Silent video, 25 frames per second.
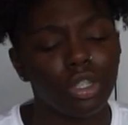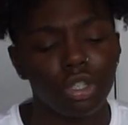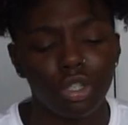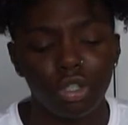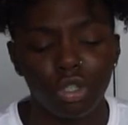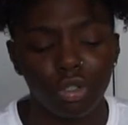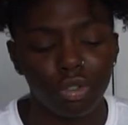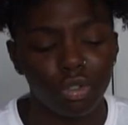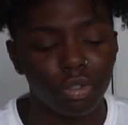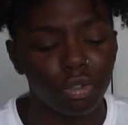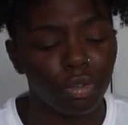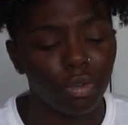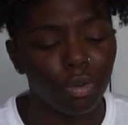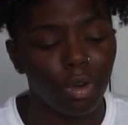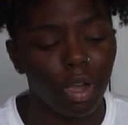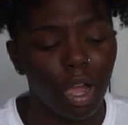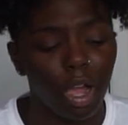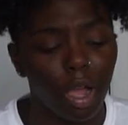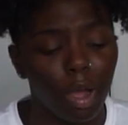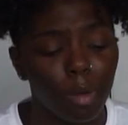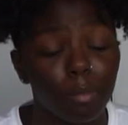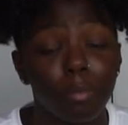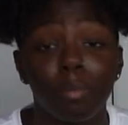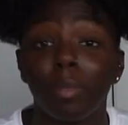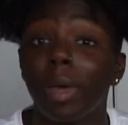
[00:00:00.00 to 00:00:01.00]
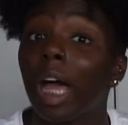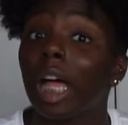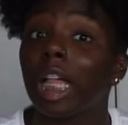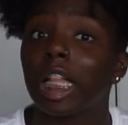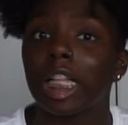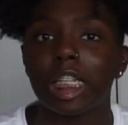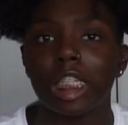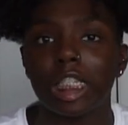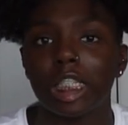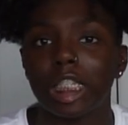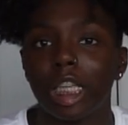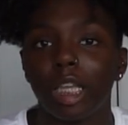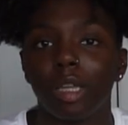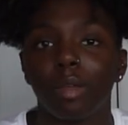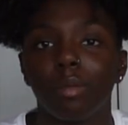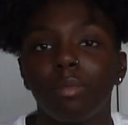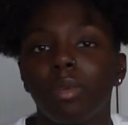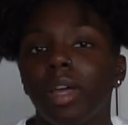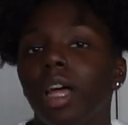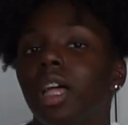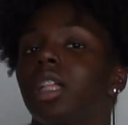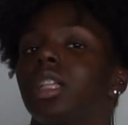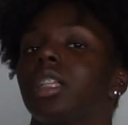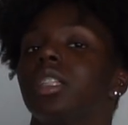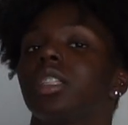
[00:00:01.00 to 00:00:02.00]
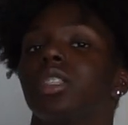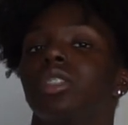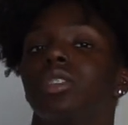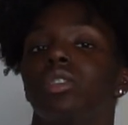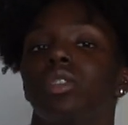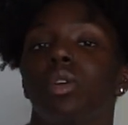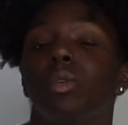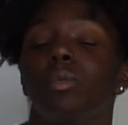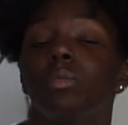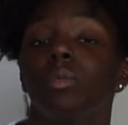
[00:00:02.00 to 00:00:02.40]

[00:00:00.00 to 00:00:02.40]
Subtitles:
to balance, you know,